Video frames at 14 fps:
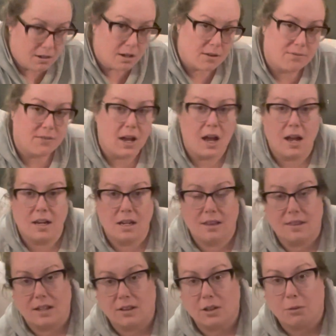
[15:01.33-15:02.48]
If
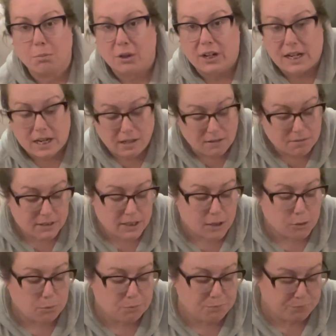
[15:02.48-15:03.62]
anything, they're pretty,
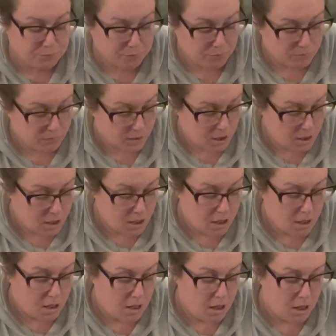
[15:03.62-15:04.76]
so.
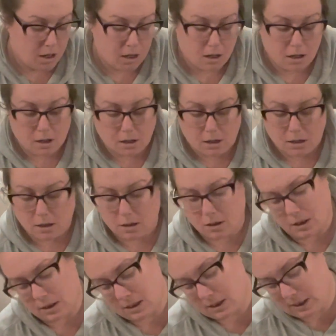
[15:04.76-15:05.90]

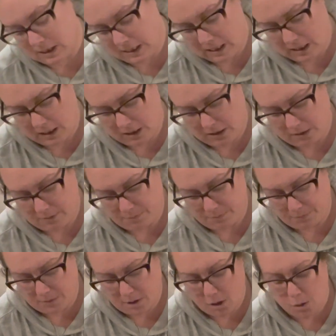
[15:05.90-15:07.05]
Let's see.
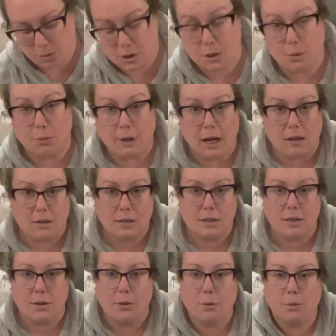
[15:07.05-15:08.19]
Oh, sorrel.
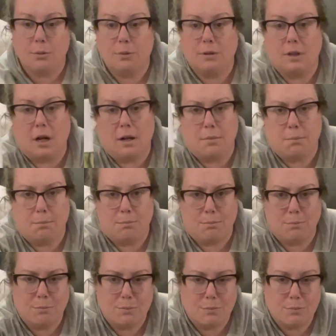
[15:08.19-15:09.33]
So,
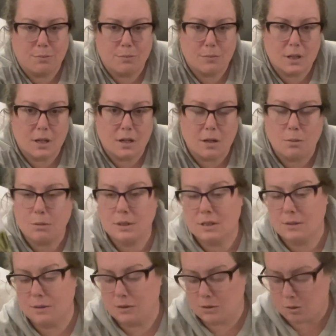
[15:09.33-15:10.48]
I
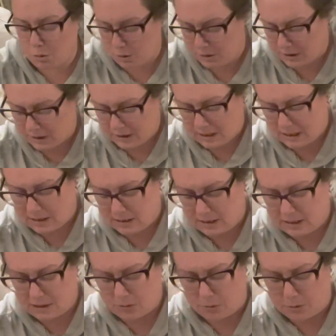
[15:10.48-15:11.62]
was told that
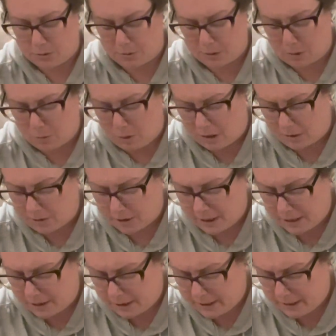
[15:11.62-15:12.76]
this grows really well in our
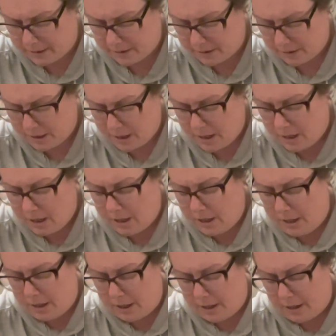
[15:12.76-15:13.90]
area.
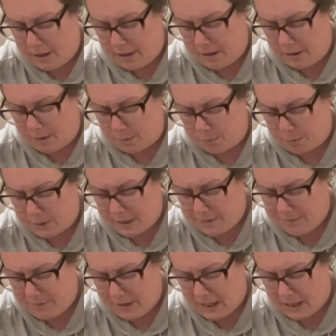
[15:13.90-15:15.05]

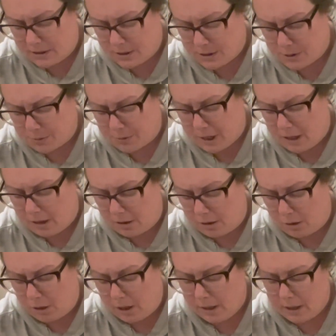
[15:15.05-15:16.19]
Red vein sorrel.